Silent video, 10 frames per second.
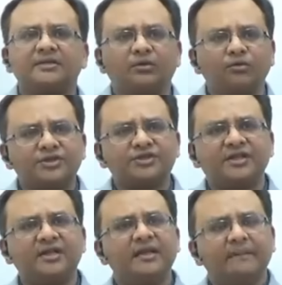the
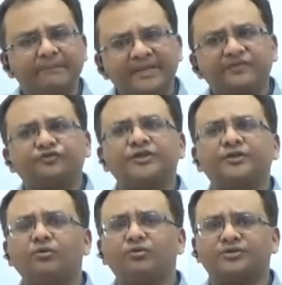original military
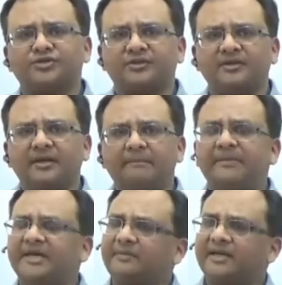roads
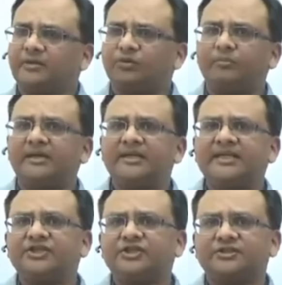made by the Roman
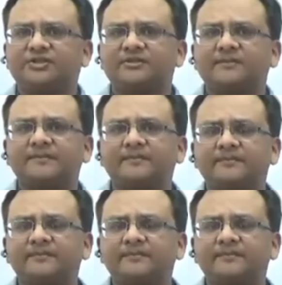legions.